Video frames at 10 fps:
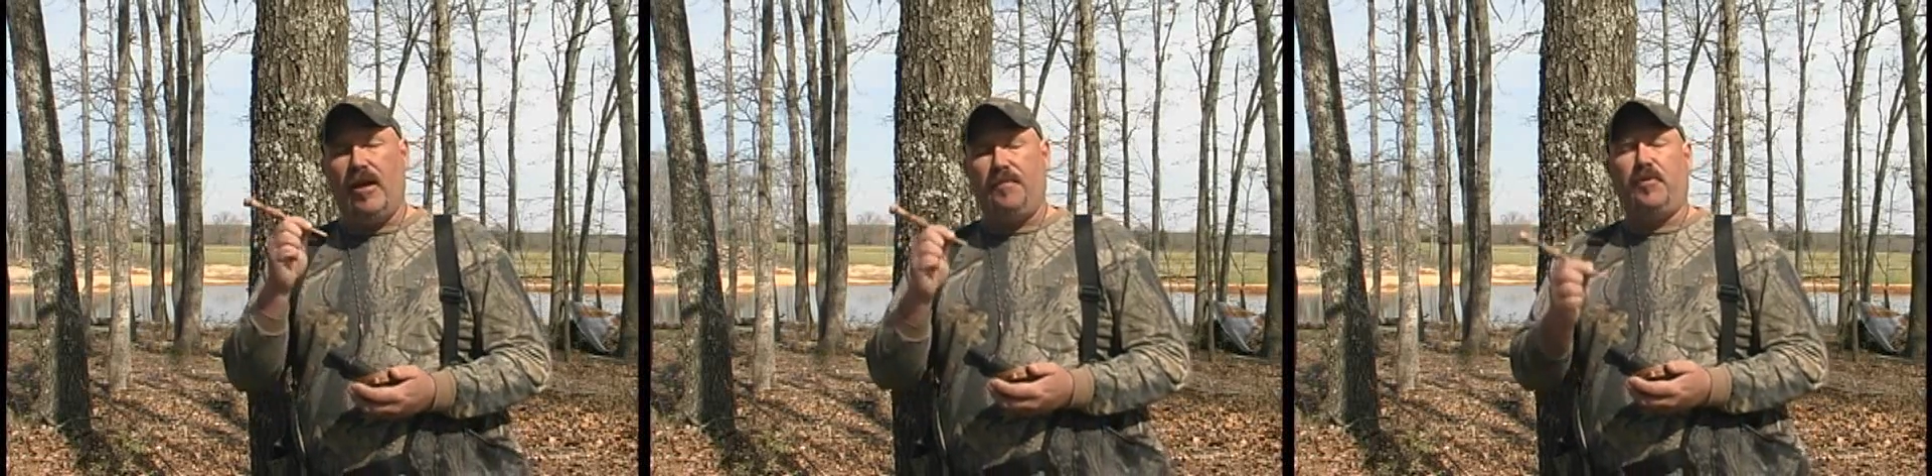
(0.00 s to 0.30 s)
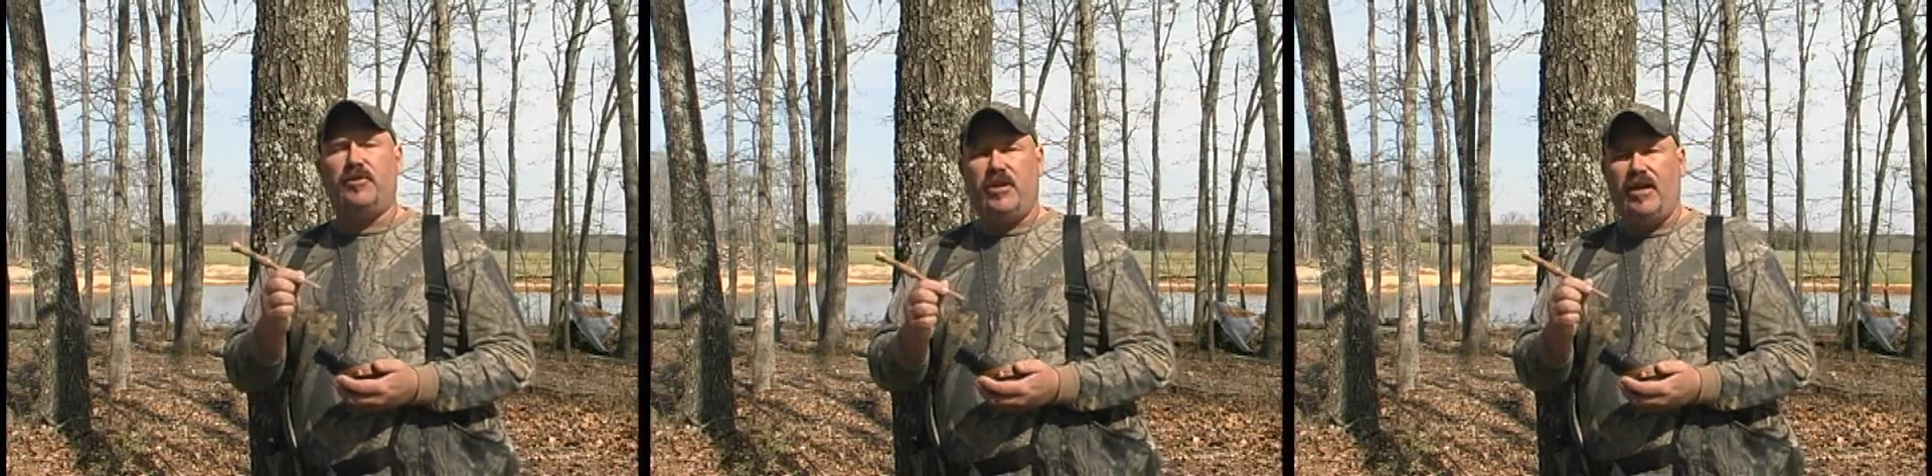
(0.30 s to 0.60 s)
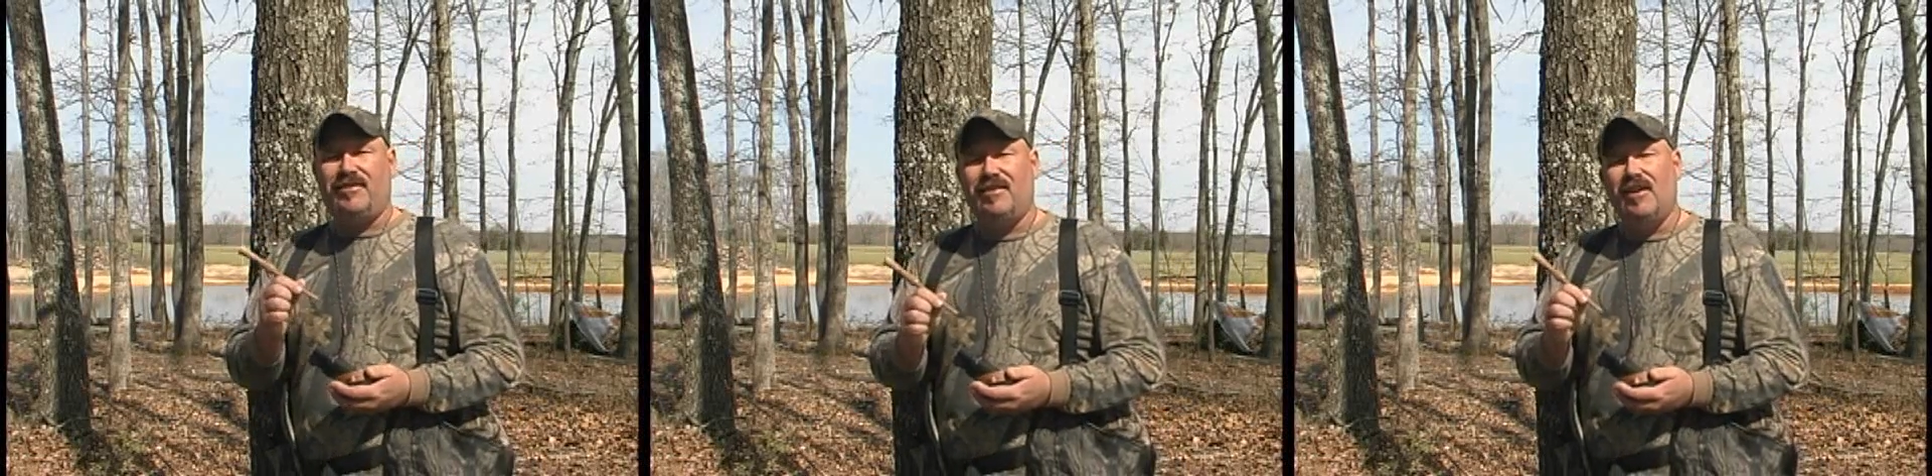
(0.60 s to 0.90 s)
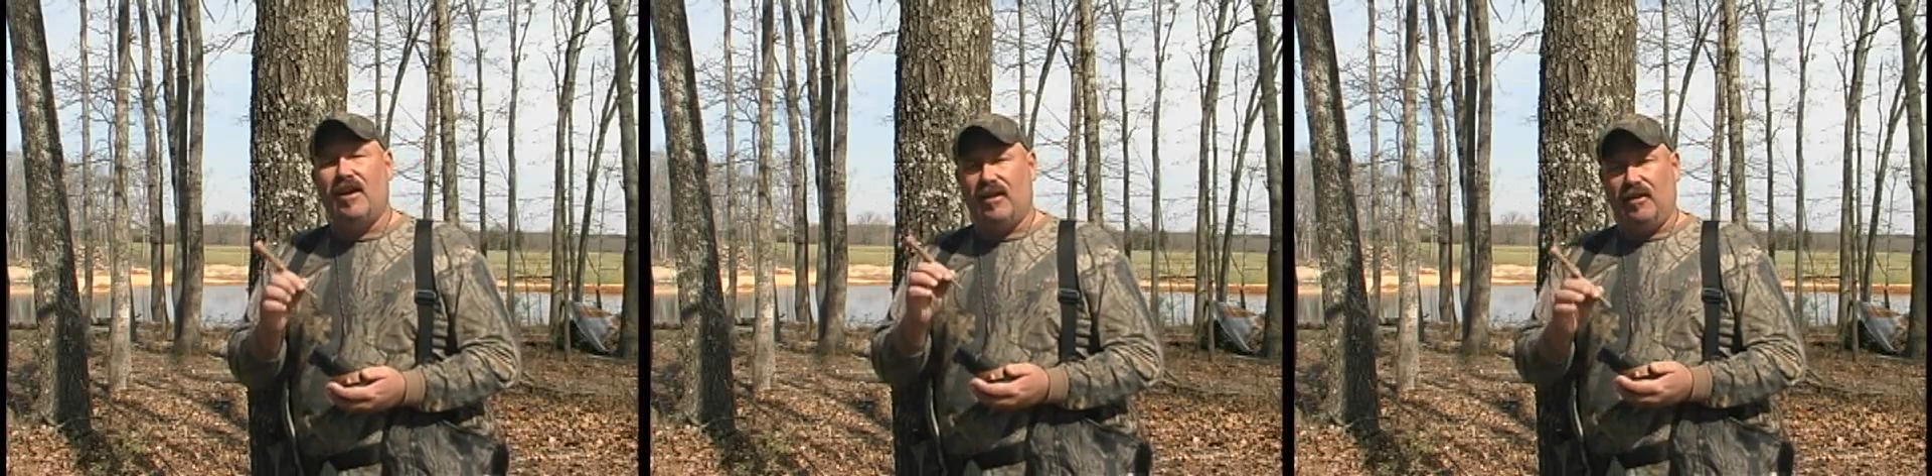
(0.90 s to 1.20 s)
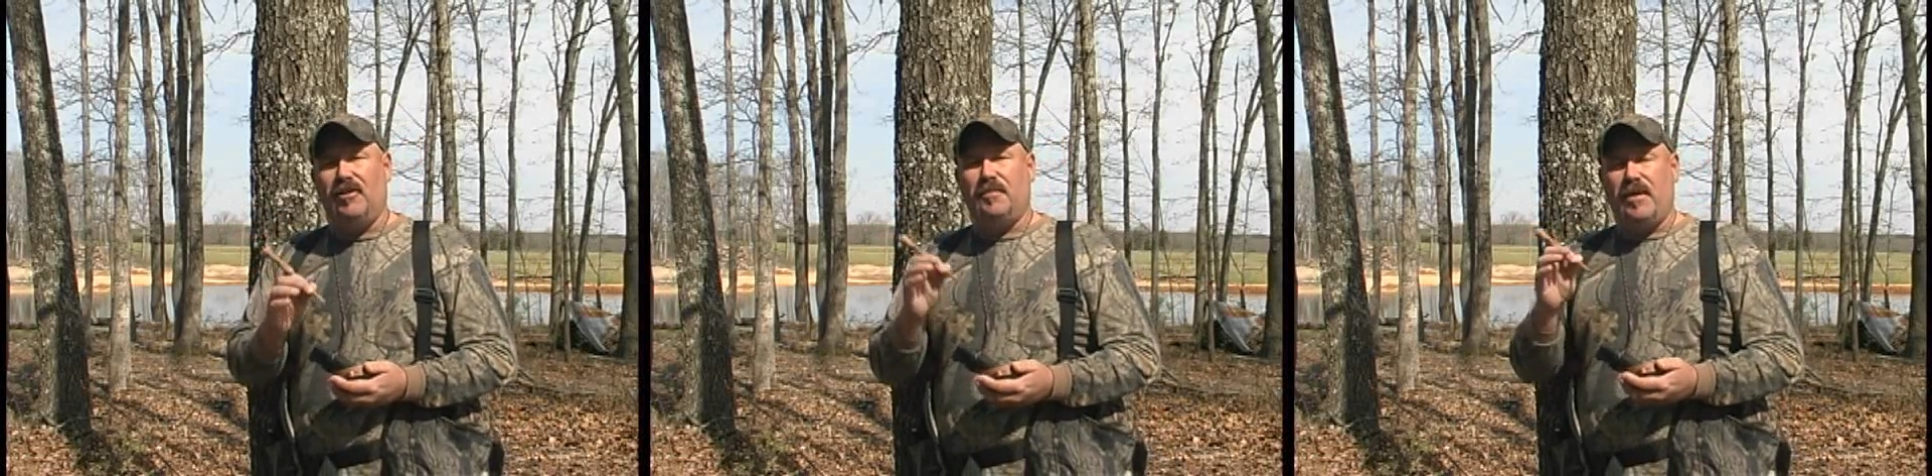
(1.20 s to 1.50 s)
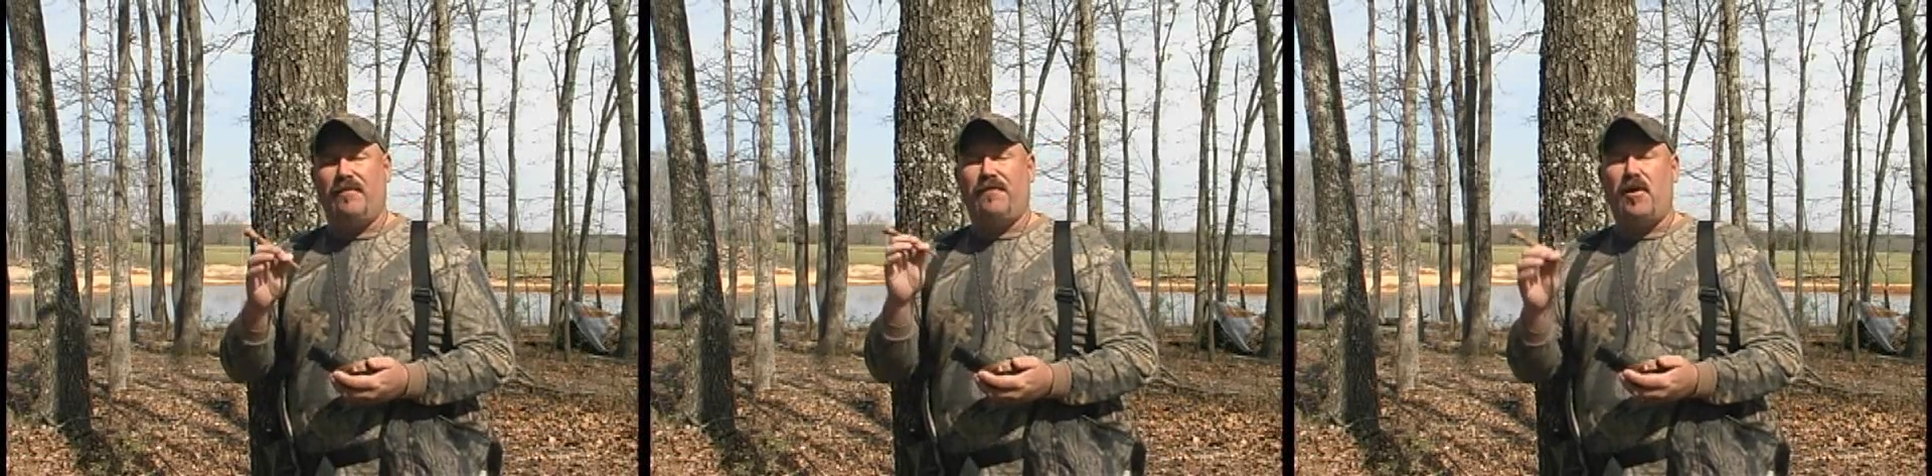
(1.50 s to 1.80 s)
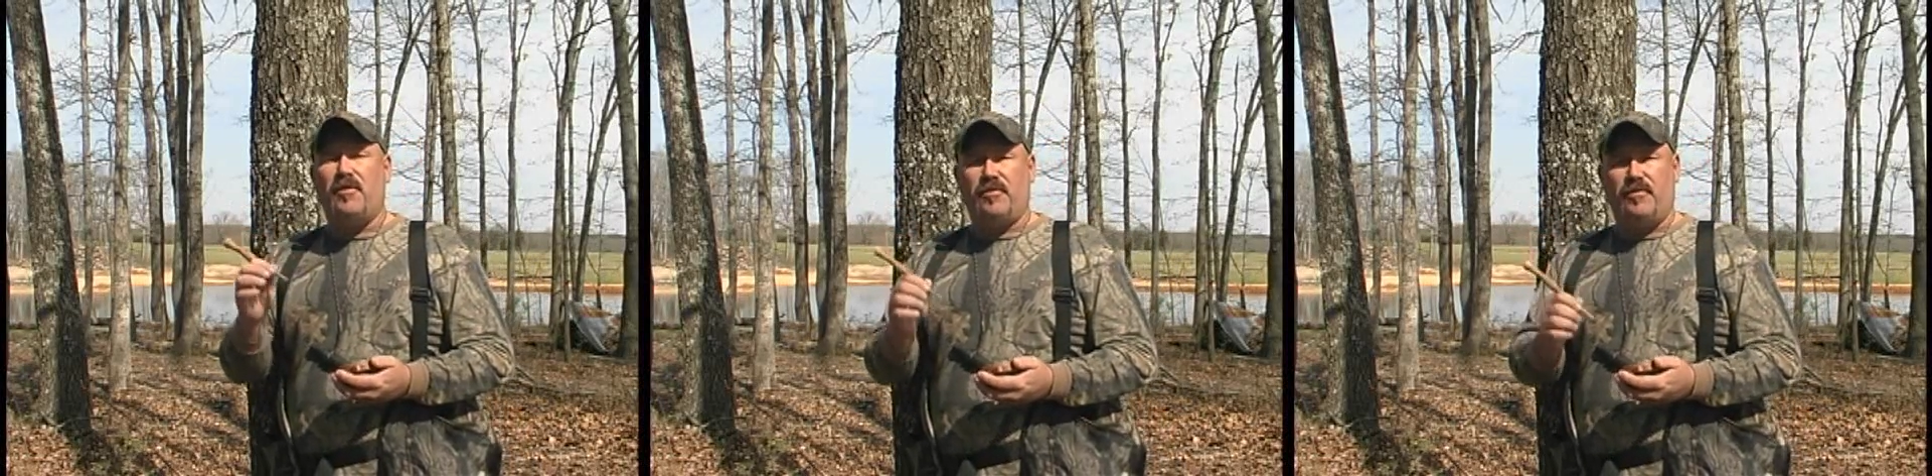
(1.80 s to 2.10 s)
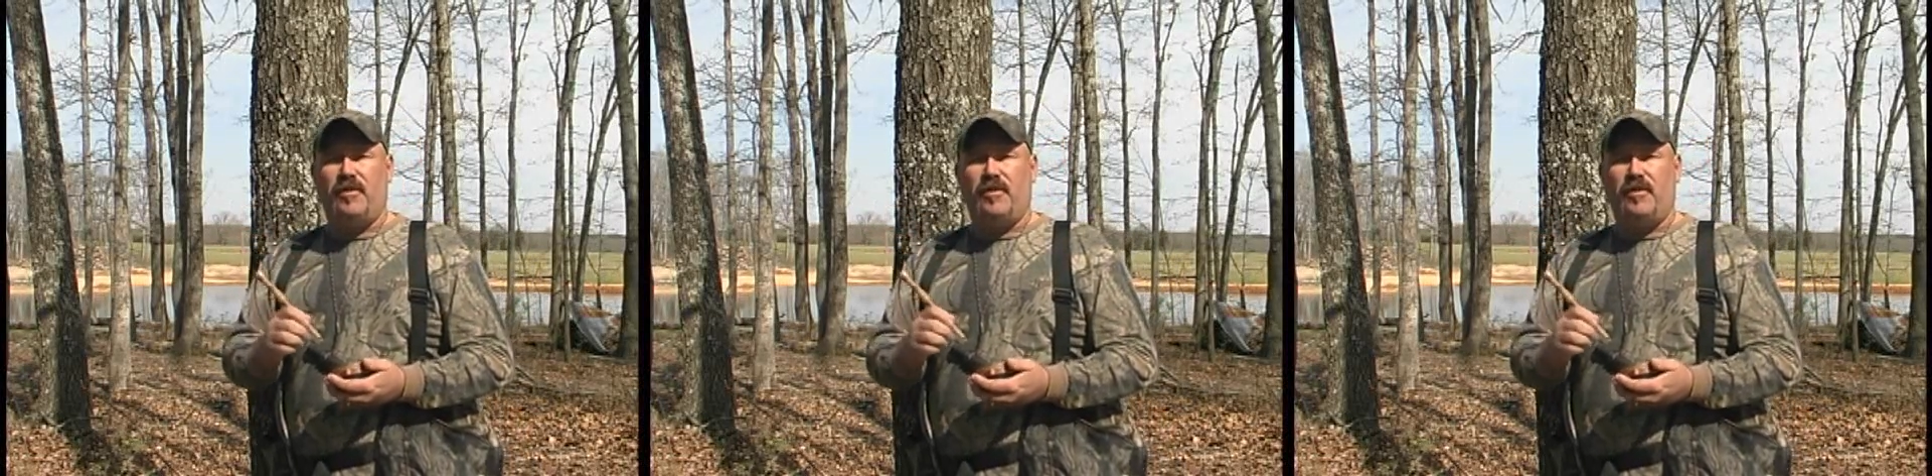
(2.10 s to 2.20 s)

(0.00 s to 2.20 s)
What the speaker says: It projects a little bit farther